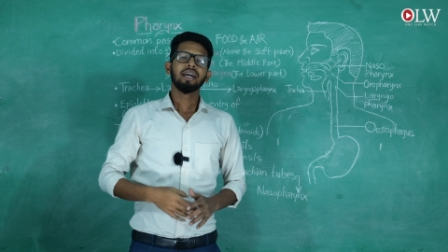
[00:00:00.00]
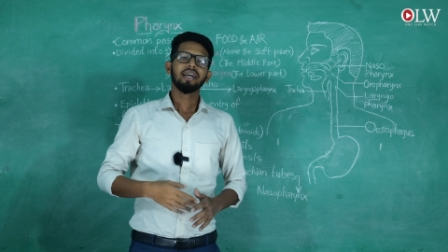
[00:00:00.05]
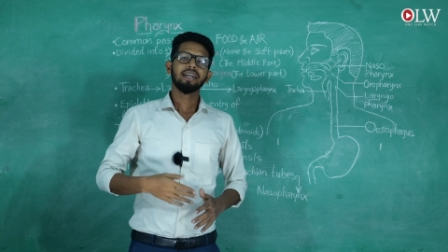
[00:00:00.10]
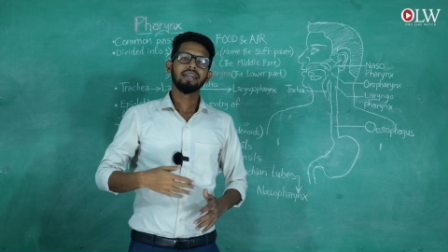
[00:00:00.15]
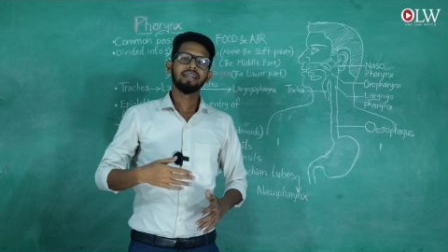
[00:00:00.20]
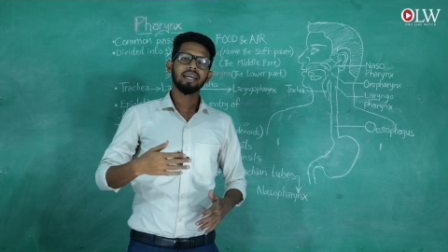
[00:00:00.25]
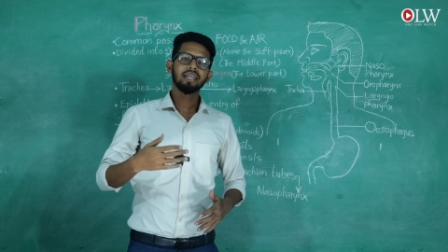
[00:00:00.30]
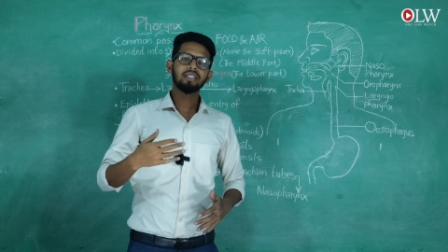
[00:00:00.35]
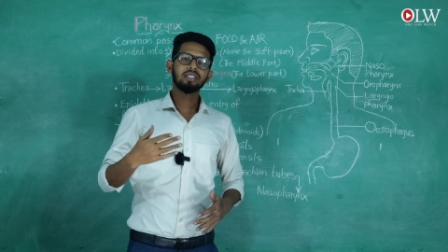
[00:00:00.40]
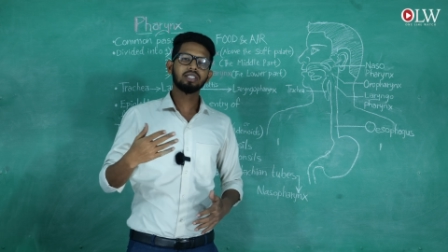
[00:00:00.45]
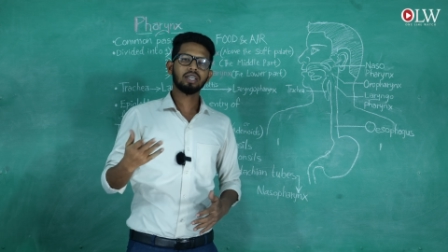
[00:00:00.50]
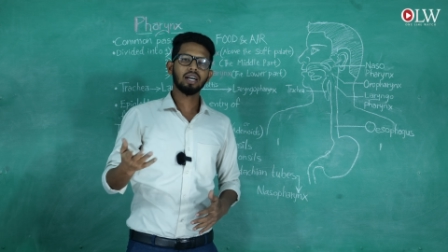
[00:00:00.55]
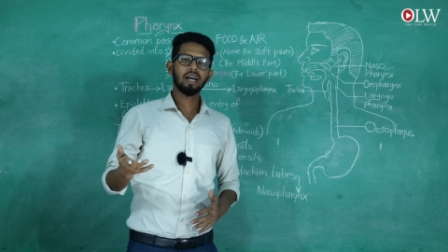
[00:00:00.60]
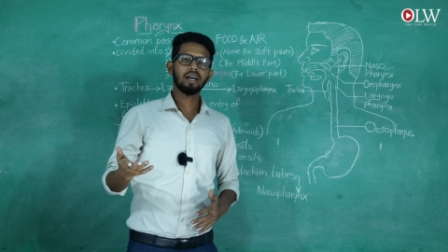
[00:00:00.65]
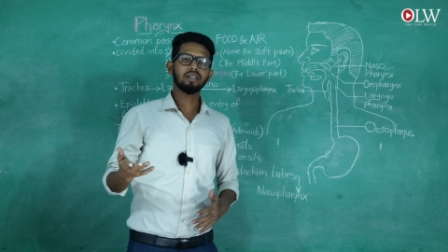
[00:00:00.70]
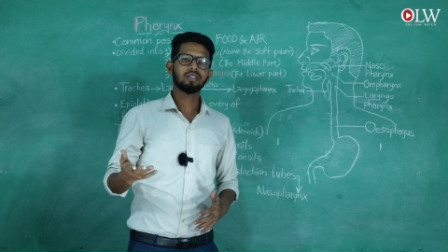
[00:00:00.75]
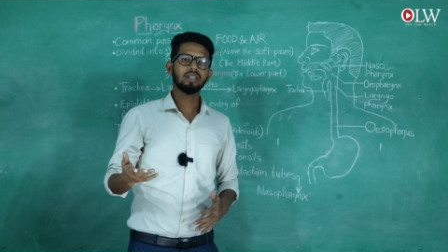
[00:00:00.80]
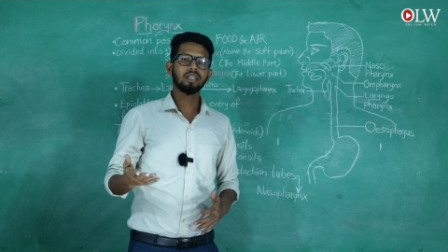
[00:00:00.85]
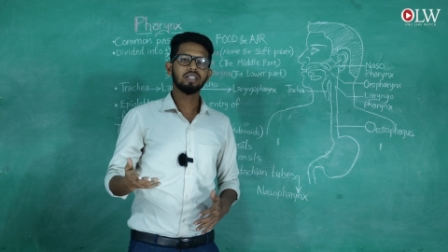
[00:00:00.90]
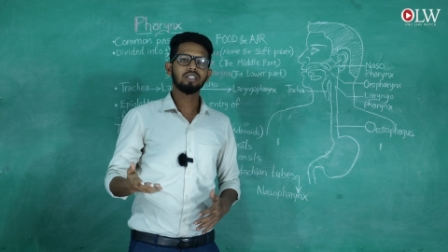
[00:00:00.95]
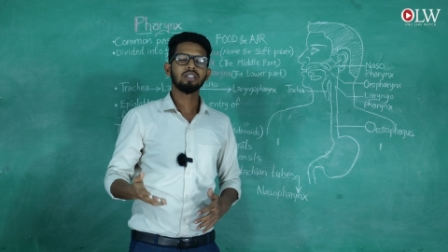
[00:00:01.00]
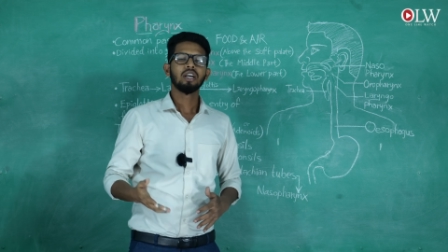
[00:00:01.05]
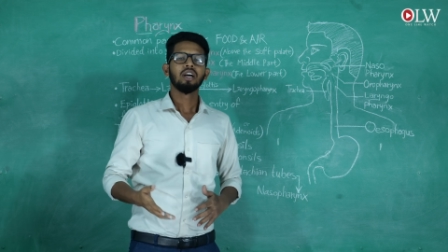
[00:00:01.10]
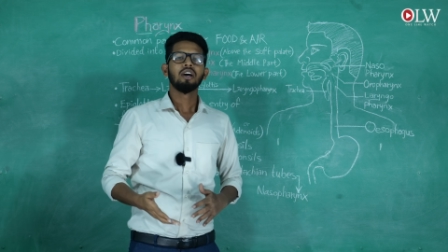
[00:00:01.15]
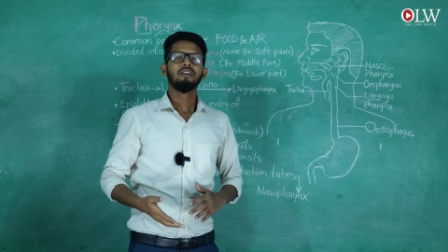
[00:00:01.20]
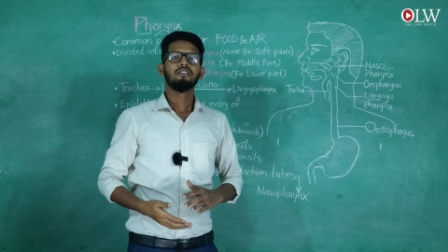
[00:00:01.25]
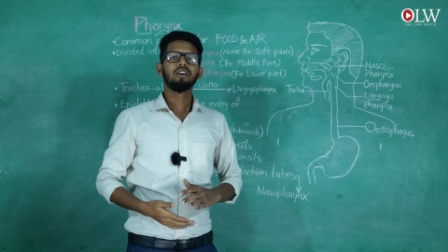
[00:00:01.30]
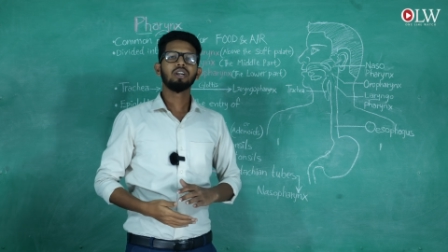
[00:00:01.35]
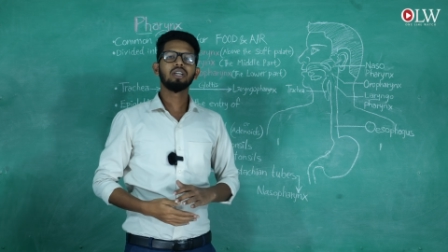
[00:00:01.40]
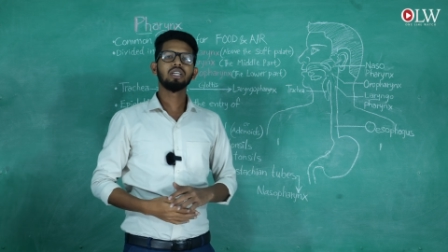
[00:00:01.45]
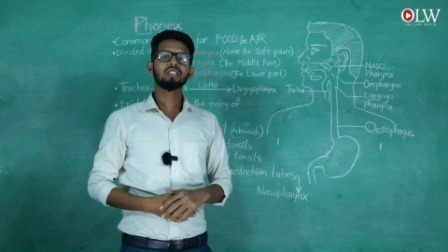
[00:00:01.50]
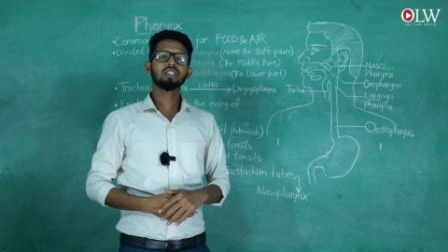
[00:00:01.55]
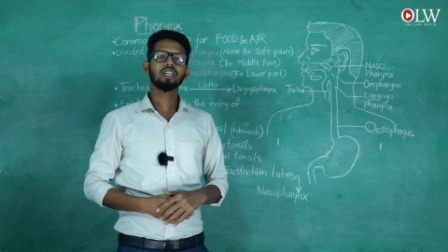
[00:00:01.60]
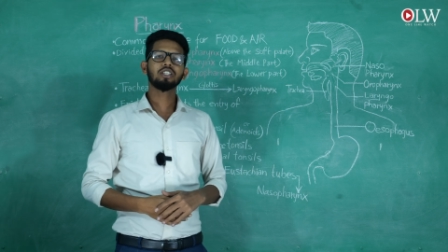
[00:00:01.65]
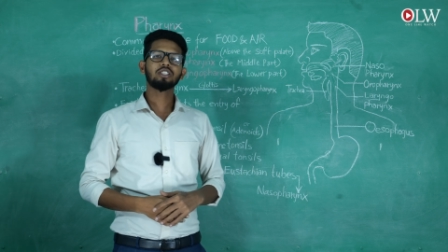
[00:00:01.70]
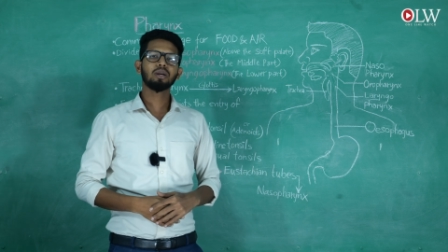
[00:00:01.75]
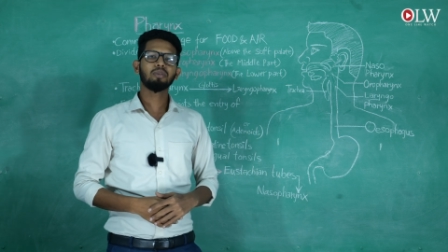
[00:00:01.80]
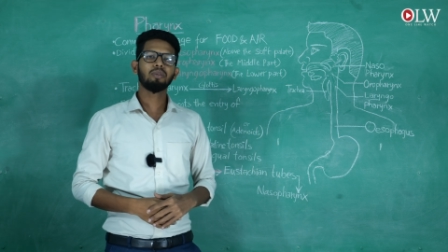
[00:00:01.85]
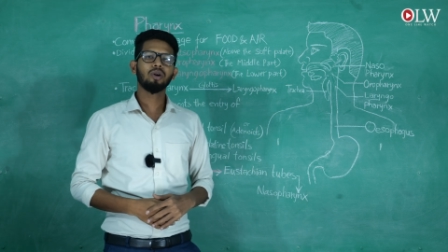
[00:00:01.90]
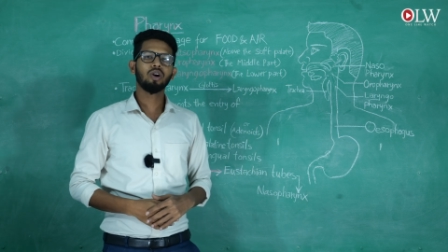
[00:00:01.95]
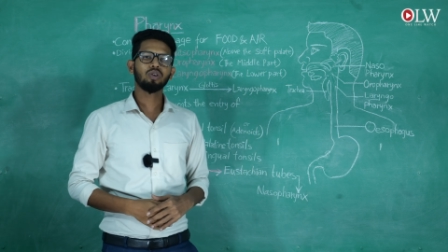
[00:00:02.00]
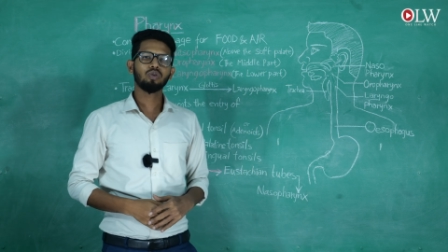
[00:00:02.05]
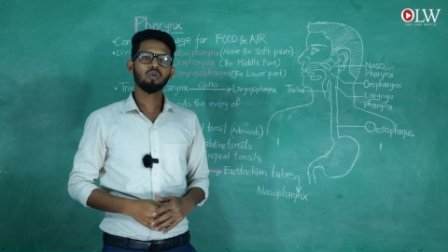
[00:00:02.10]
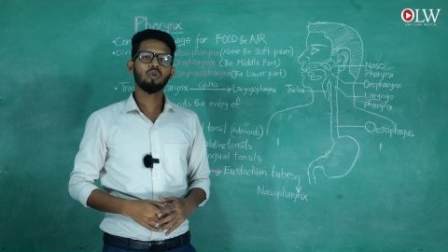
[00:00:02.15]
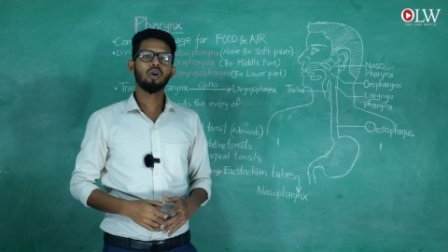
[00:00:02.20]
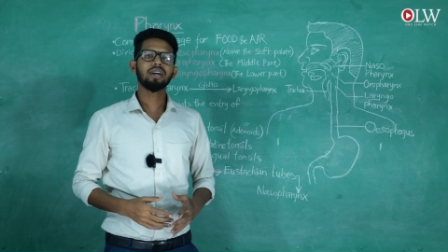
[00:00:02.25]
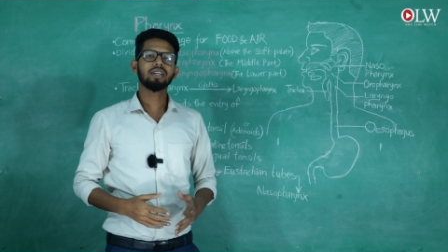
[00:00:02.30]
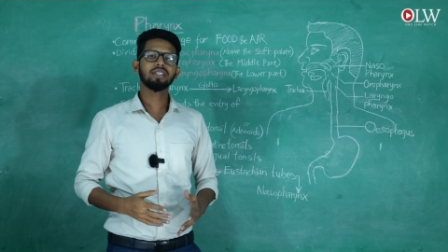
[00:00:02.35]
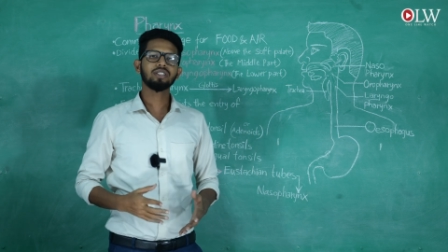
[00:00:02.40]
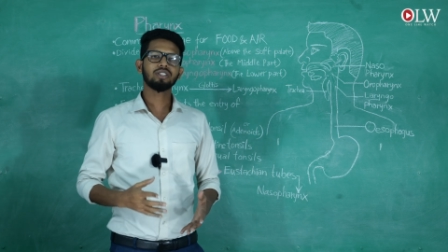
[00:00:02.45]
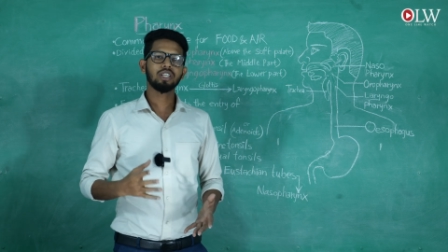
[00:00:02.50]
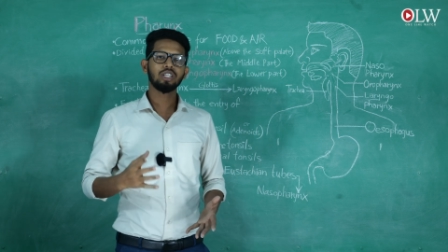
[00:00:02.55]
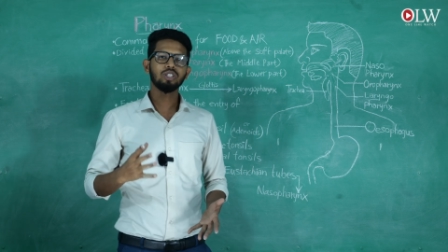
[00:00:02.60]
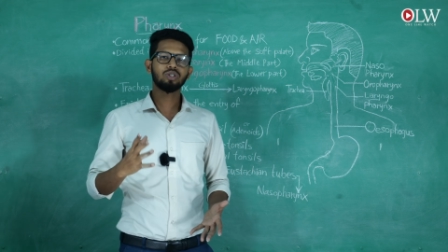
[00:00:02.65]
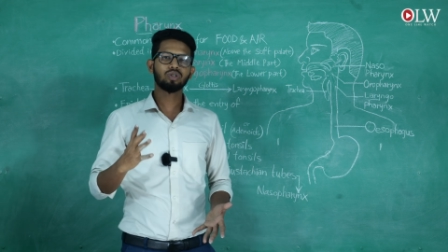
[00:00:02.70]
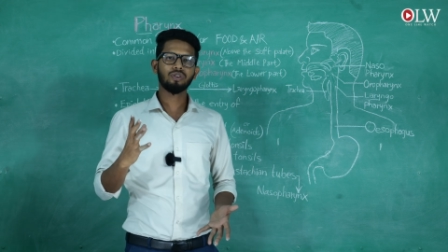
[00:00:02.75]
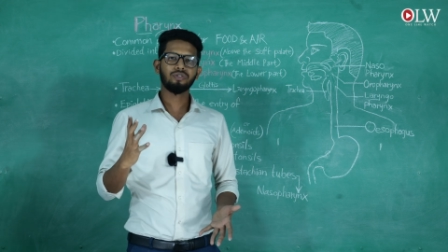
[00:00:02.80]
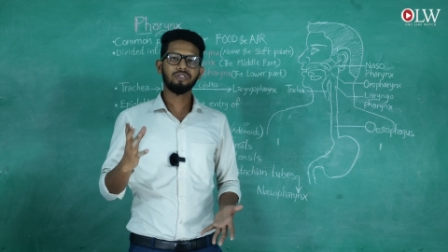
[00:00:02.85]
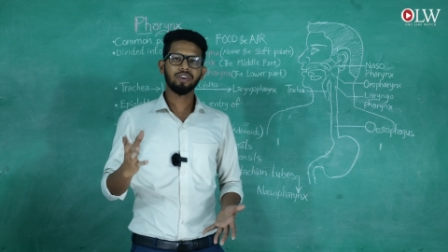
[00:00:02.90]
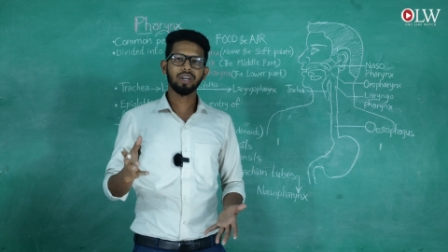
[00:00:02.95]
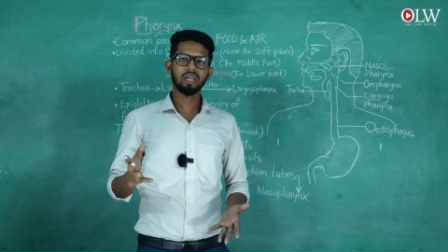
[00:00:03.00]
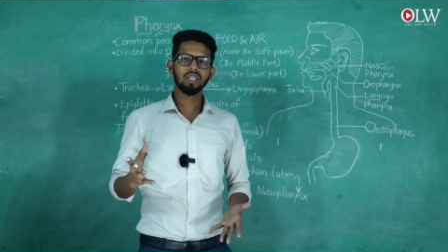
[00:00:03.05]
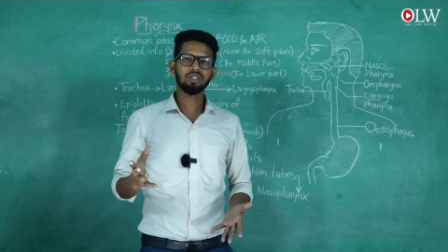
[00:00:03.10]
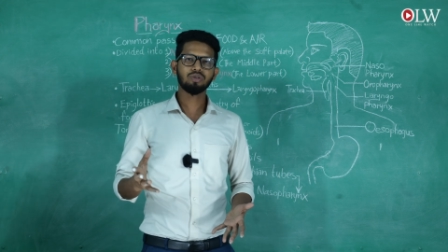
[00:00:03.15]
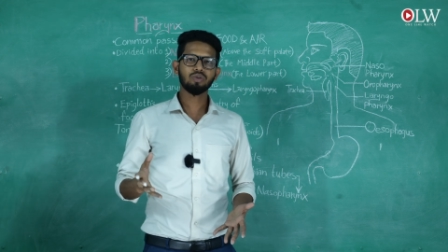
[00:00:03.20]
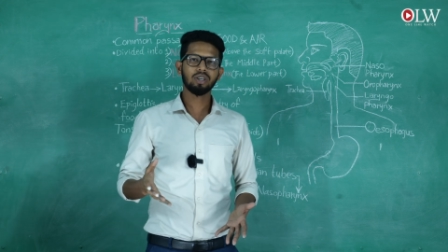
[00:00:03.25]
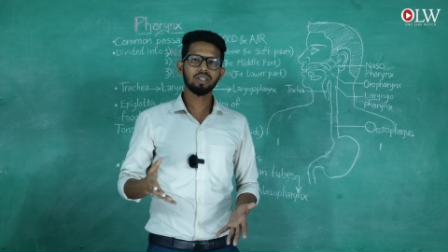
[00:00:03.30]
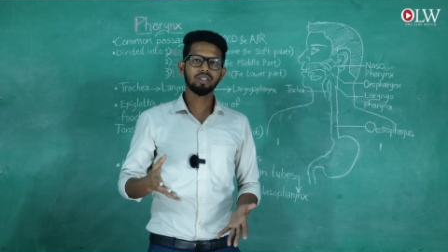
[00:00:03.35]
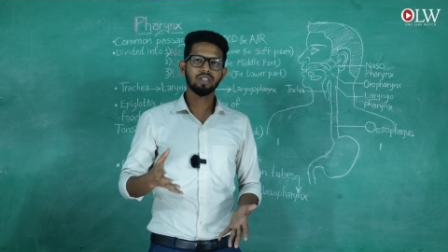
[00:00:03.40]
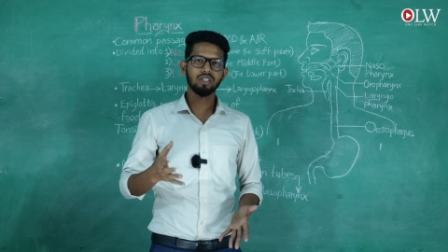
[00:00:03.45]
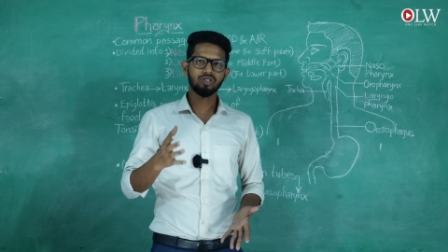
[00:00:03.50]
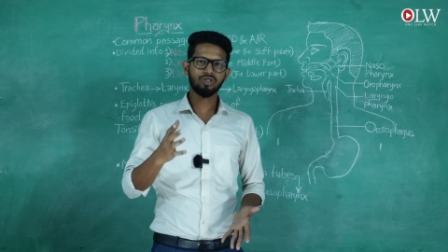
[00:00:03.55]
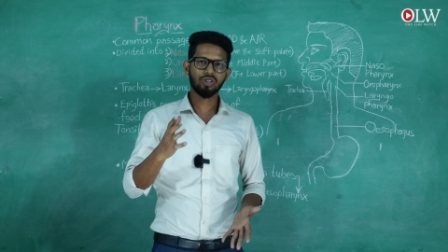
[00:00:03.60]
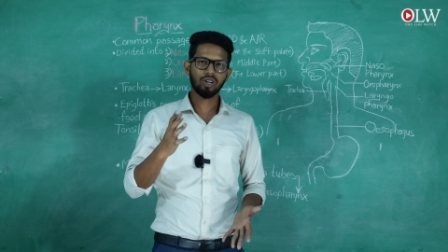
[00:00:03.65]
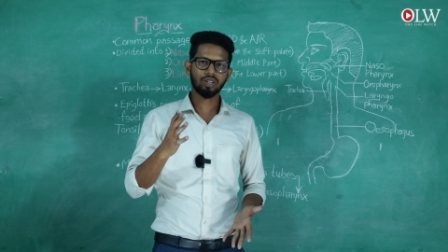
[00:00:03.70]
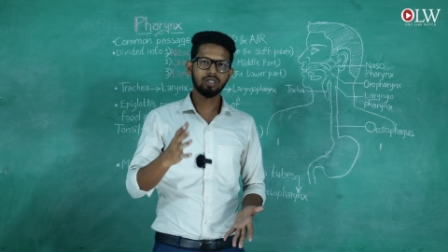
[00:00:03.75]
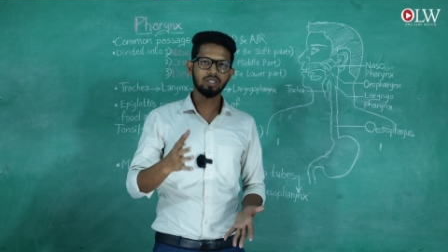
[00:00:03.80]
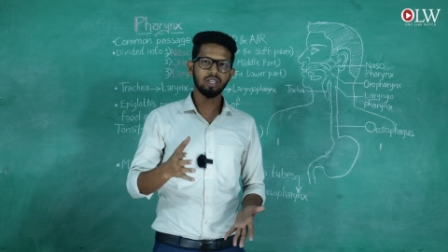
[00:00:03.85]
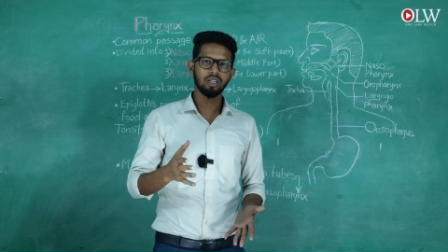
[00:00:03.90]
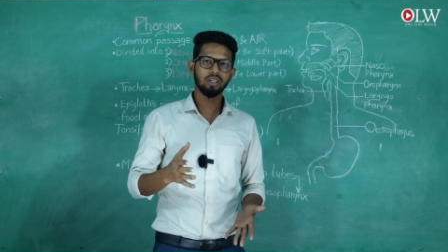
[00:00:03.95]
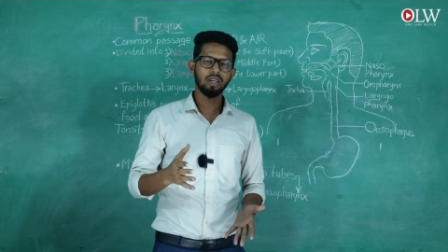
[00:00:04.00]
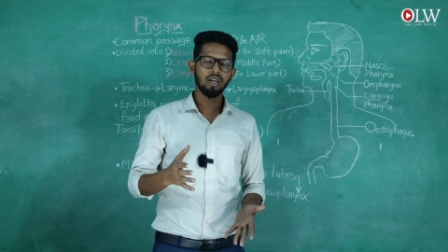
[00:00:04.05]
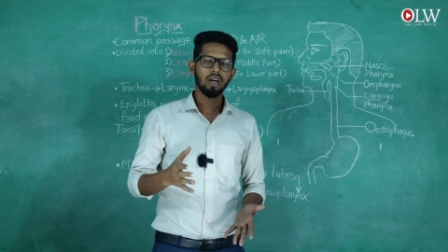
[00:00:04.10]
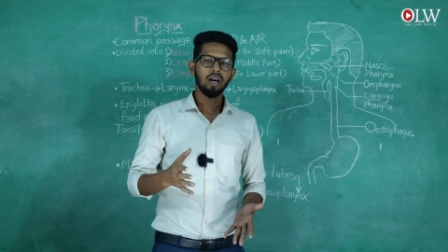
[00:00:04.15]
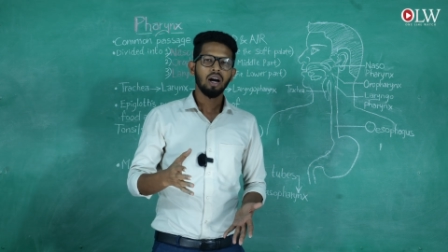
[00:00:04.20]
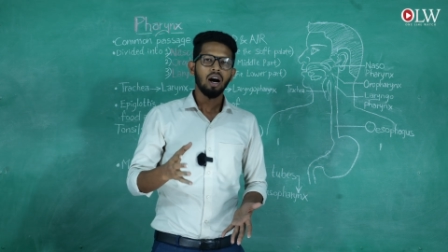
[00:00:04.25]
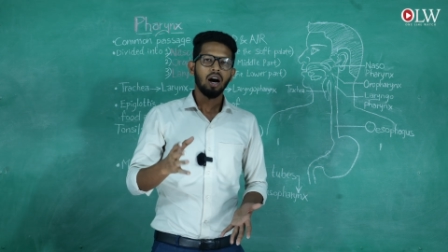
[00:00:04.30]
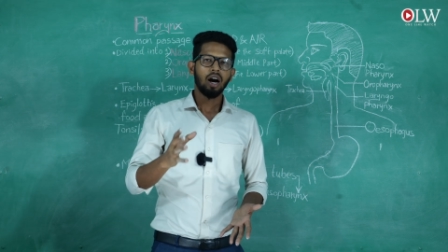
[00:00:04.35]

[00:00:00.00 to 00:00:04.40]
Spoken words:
In next classes, we'll discuss about what is esophagus, what is the structure,